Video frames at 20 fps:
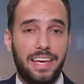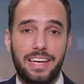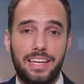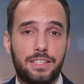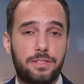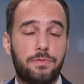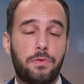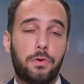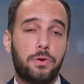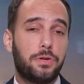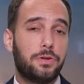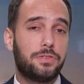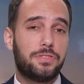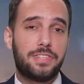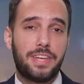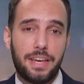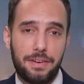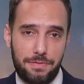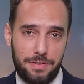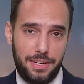It's for your
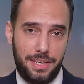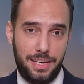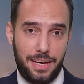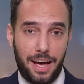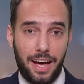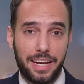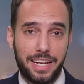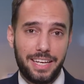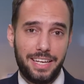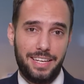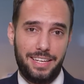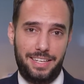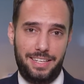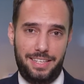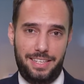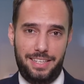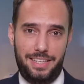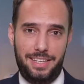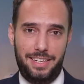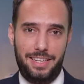safety, honey.
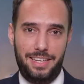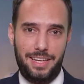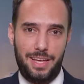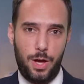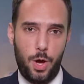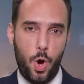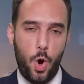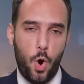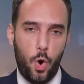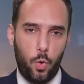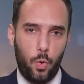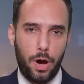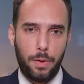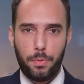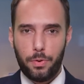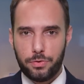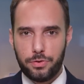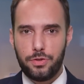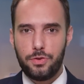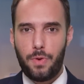
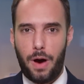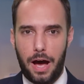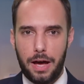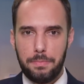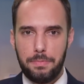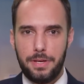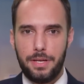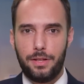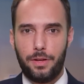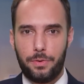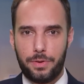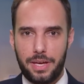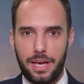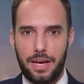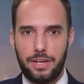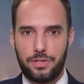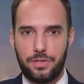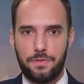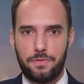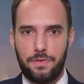Weibo's new IP
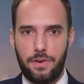location